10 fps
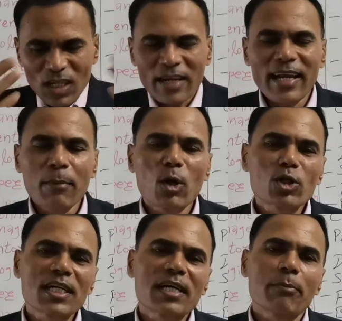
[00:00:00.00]

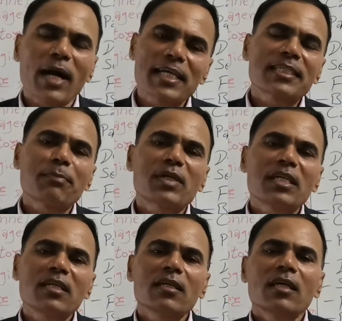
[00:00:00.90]
laboratory
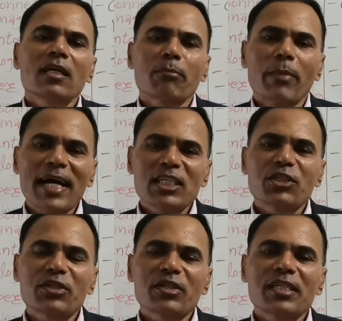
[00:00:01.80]
biosafety,
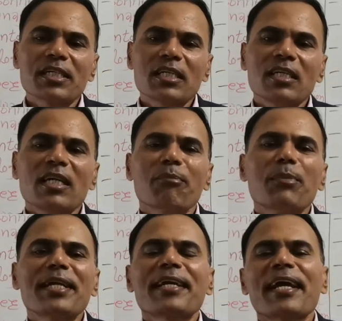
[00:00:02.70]
biosecurity
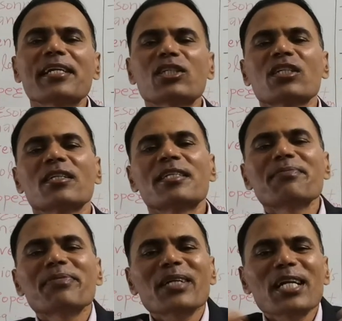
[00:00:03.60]
mitigates
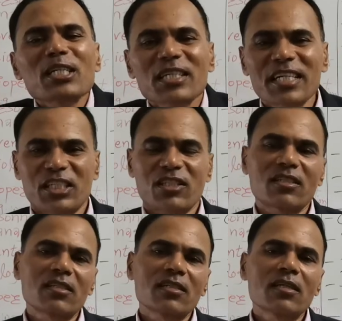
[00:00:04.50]
different
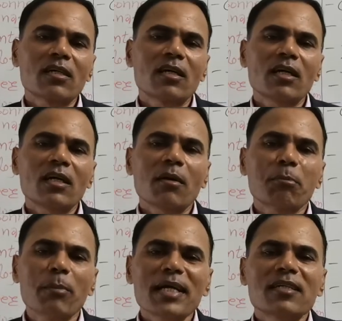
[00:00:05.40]
risks,
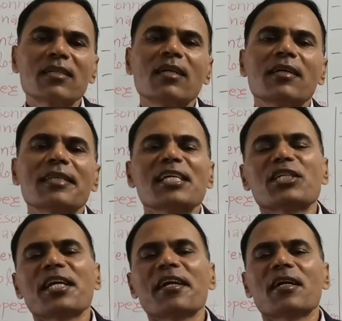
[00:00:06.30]
but they
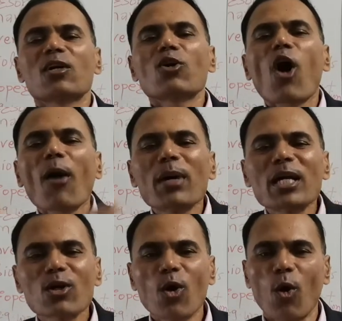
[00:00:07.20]
share a
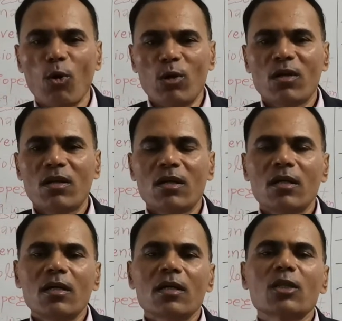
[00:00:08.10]
common
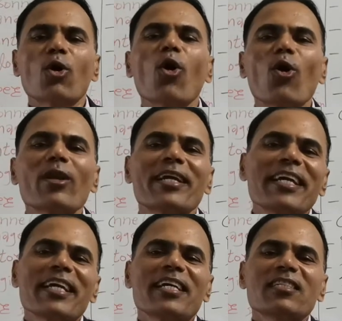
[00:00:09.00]
goal. The goal
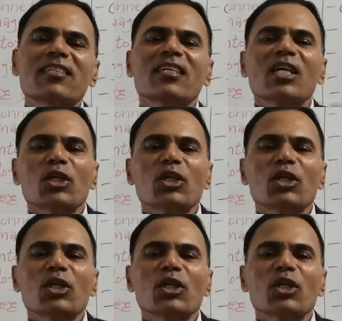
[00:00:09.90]
is